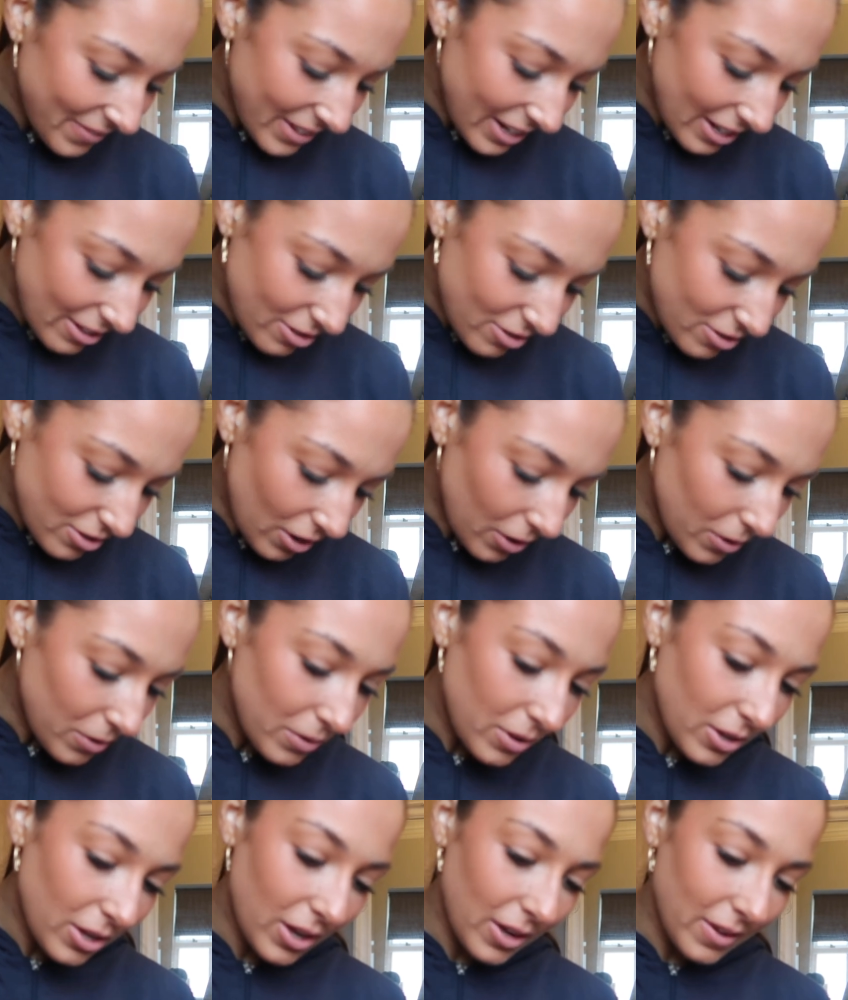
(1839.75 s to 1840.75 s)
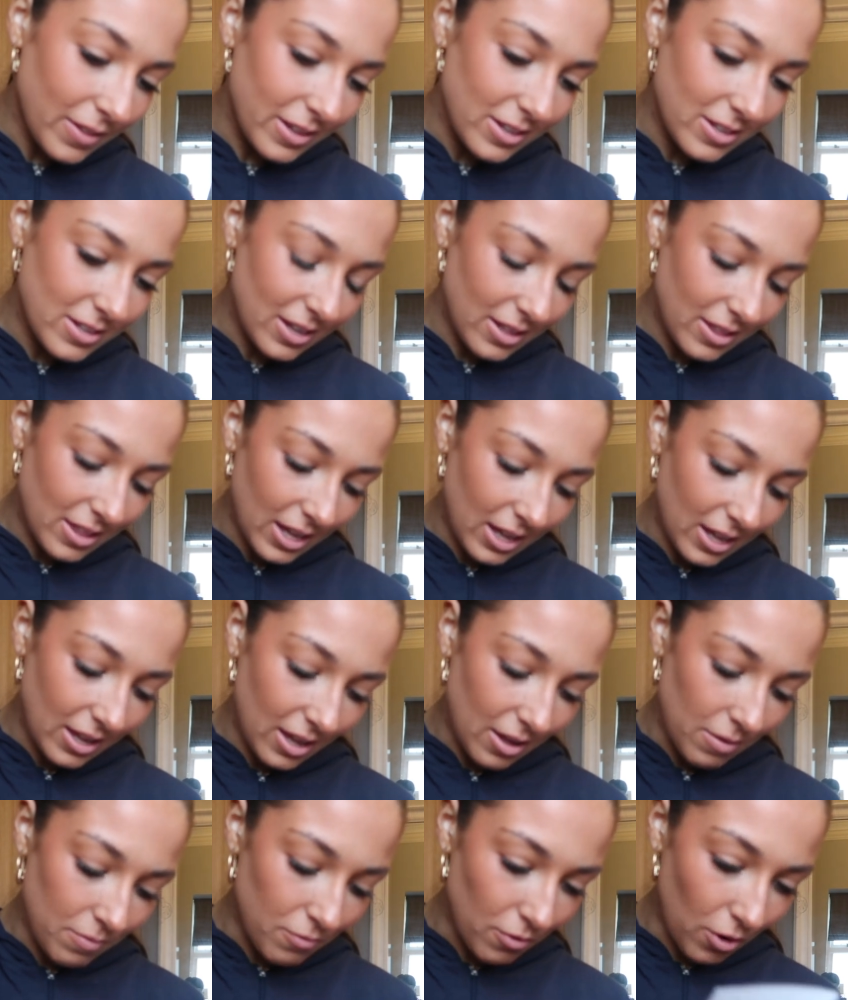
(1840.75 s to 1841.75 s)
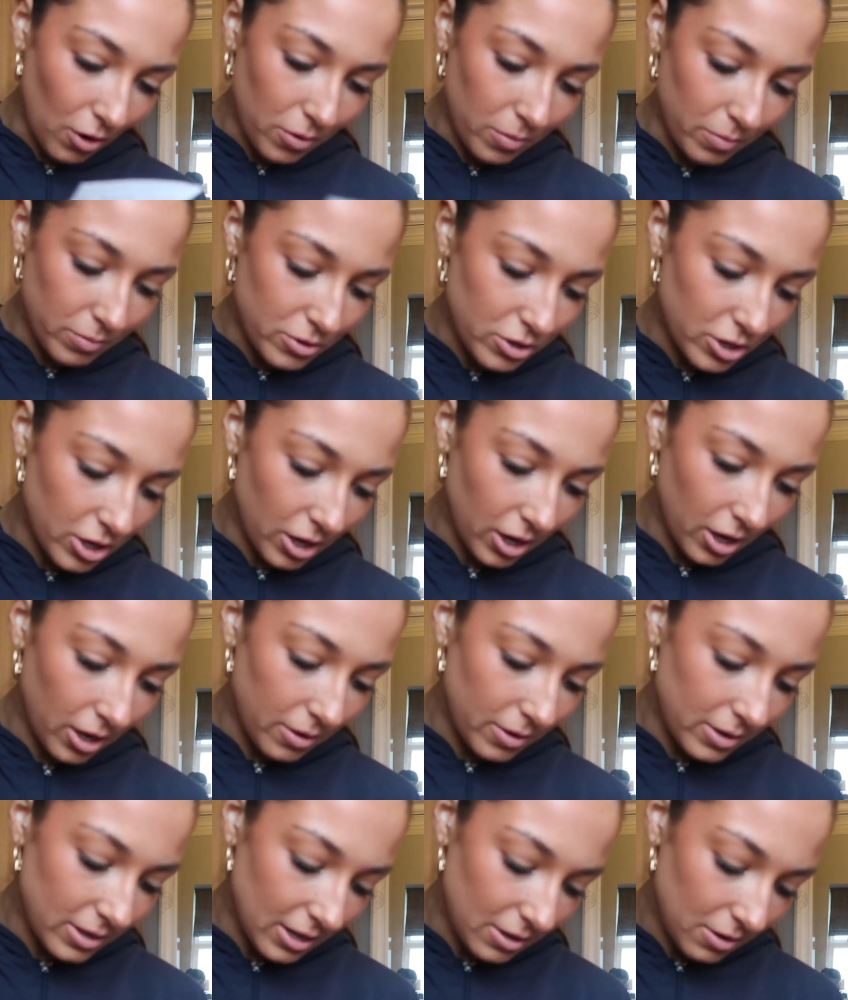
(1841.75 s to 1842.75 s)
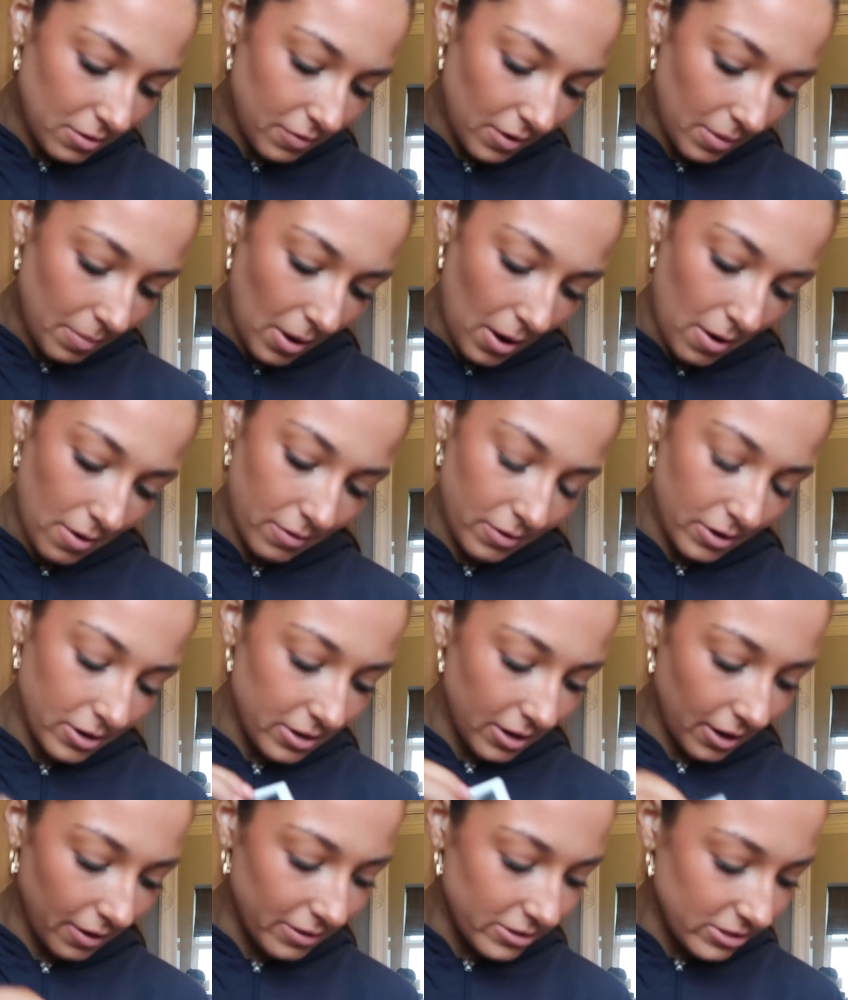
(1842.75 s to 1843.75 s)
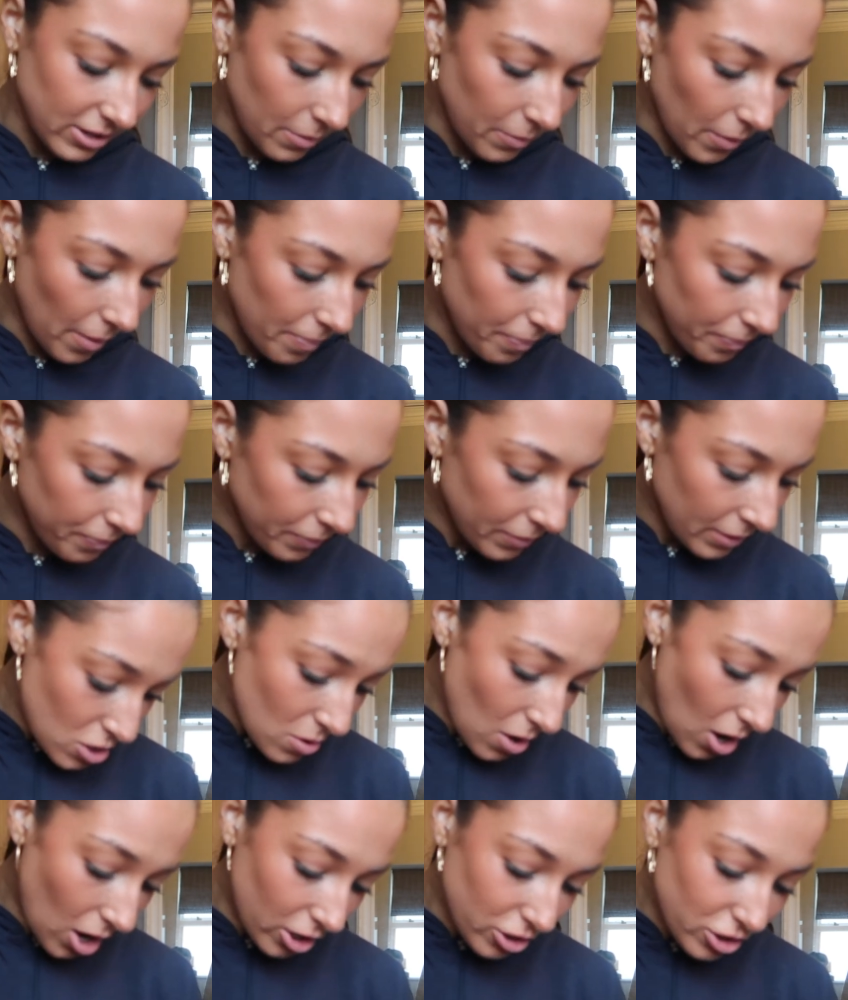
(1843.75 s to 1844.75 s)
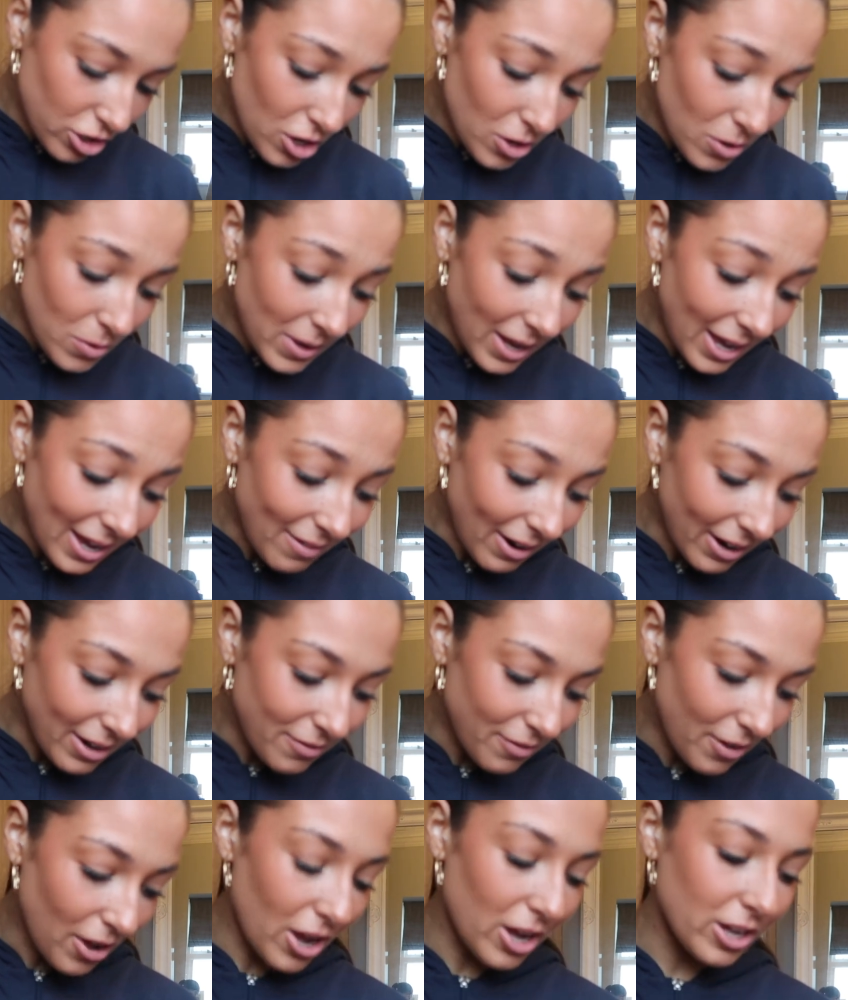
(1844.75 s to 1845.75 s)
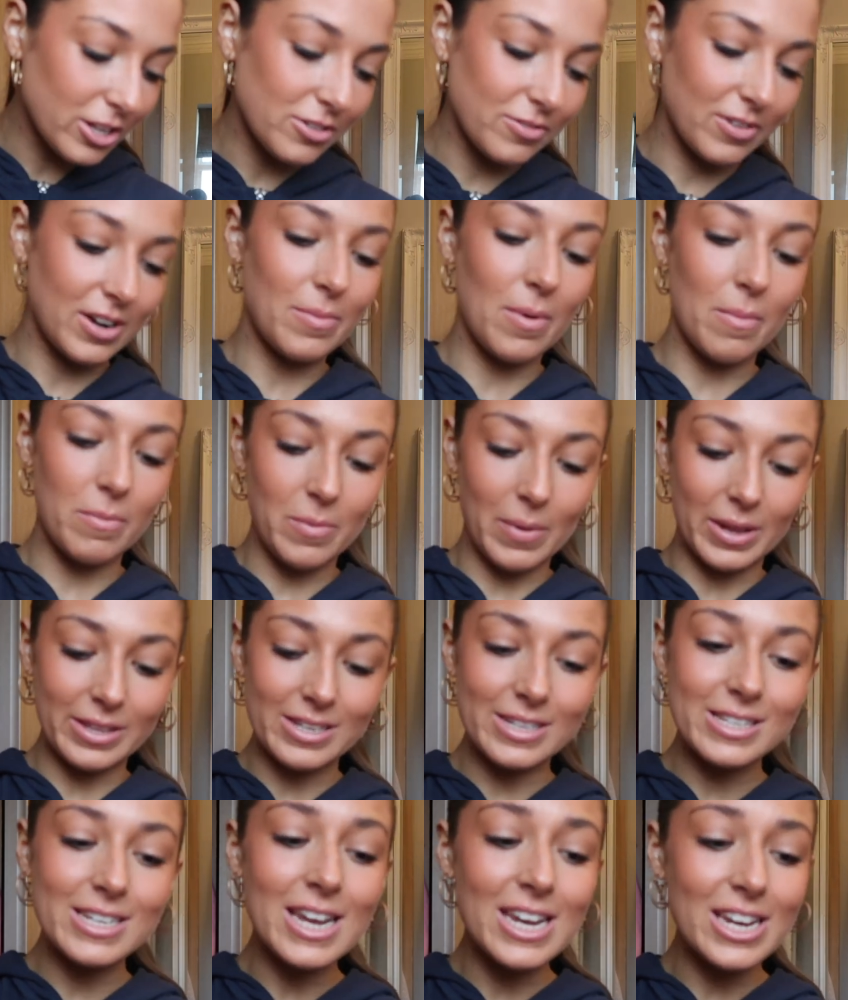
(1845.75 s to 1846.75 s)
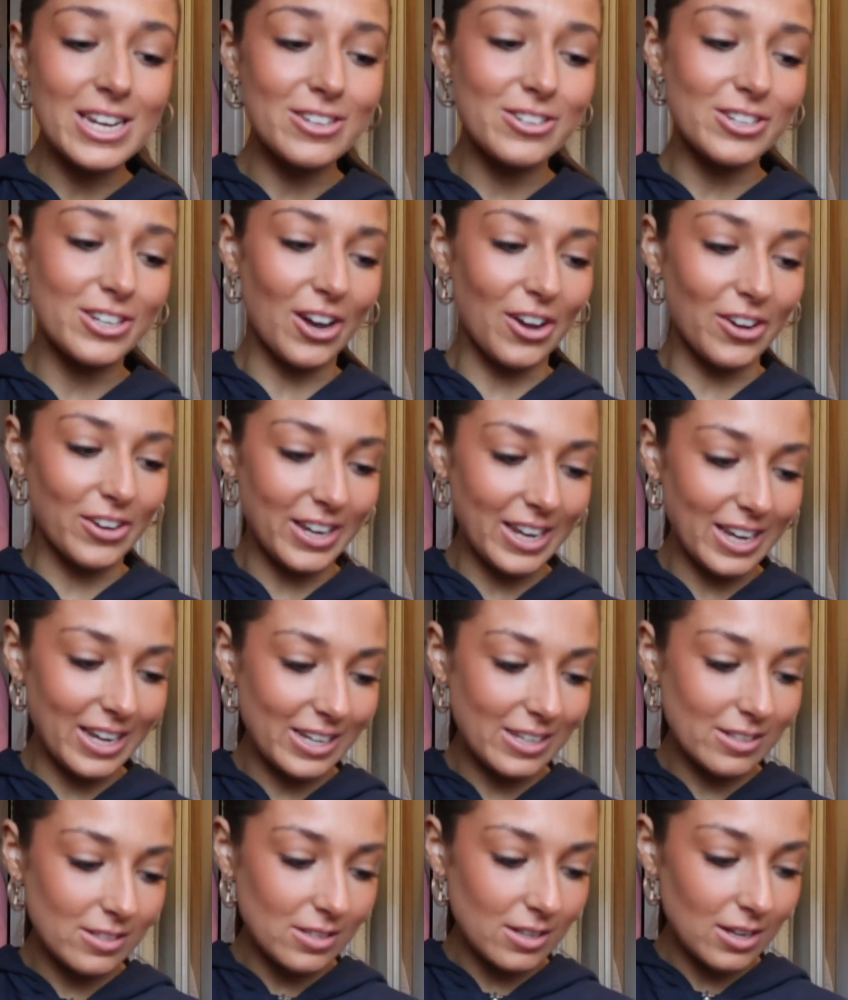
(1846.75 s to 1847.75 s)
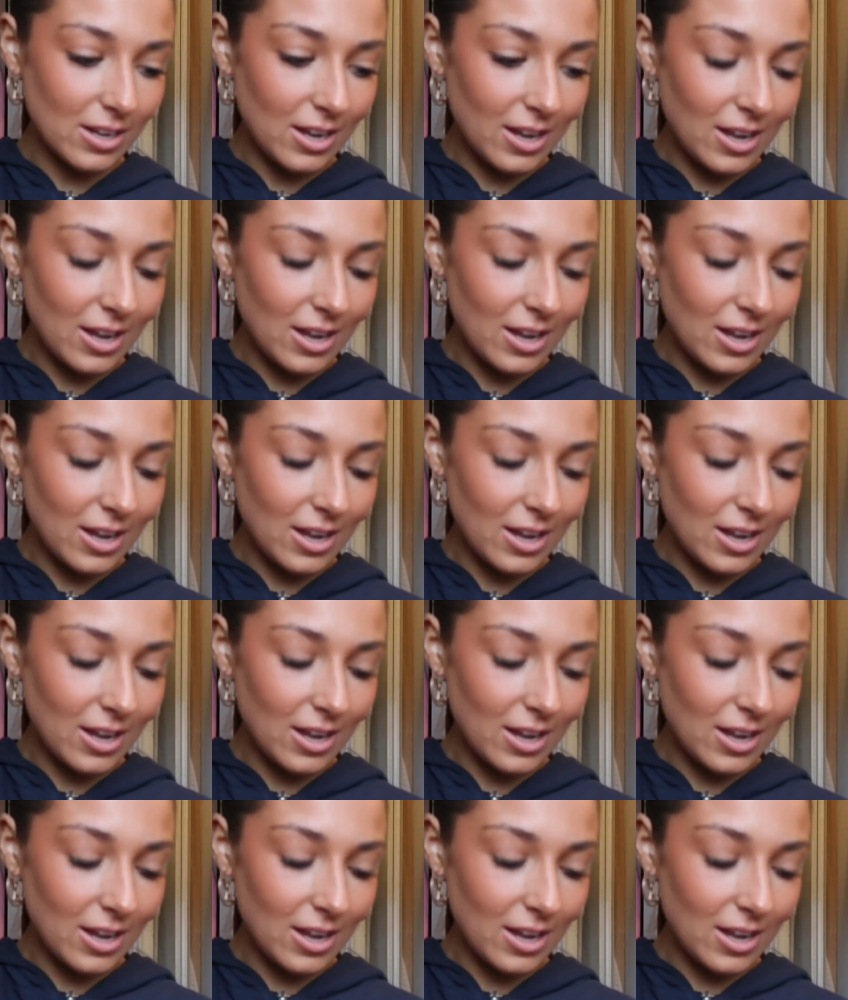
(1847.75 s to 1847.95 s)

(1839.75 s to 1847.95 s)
It's so cute. This is, I think, in Rome too. Another Polaroid, man. So nice. Our 2 year anniversary when we went to TGI's.